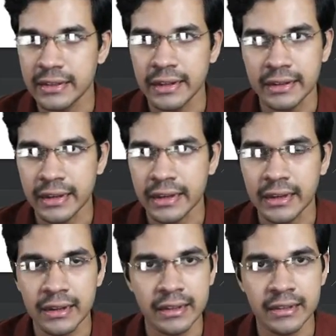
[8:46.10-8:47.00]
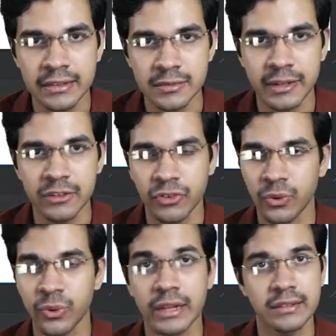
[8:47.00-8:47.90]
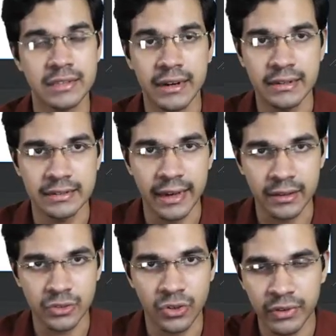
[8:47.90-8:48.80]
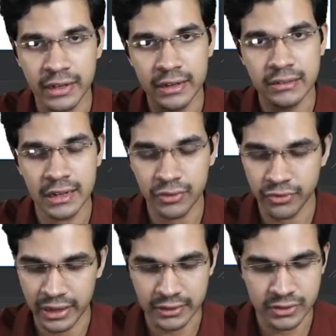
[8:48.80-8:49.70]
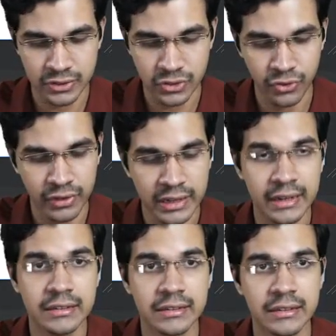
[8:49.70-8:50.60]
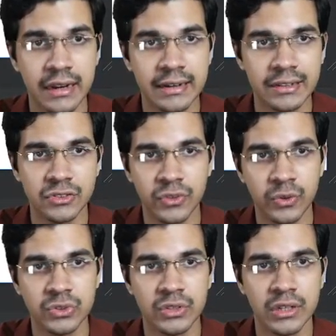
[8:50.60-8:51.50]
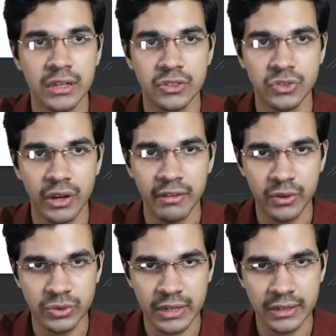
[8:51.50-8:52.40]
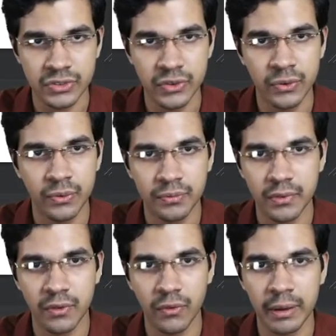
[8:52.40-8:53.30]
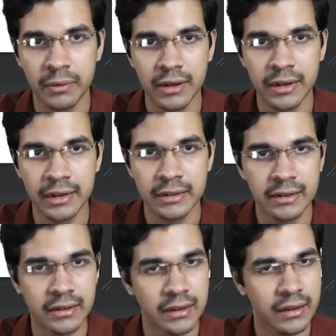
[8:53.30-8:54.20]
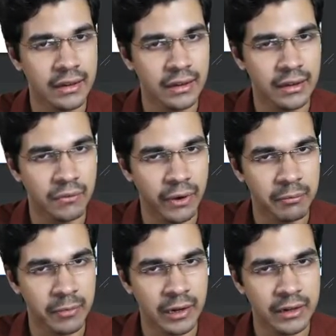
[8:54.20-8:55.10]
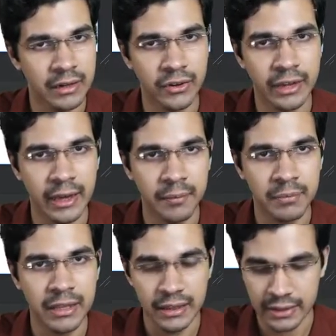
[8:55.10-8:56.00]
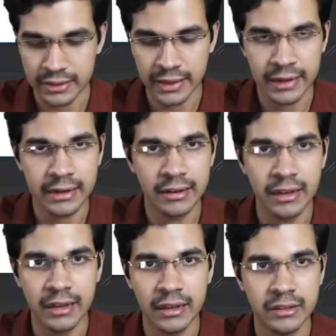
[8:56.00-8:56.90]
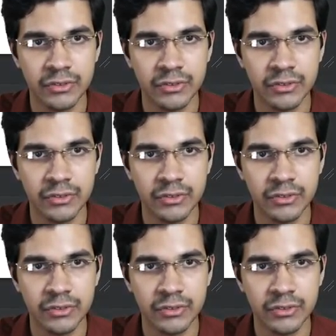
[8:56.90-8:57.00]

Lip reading: Then here in the split view, let us start designing. So we need three fields, so we need three text views. So I will use text view, wrap content. Okay, then the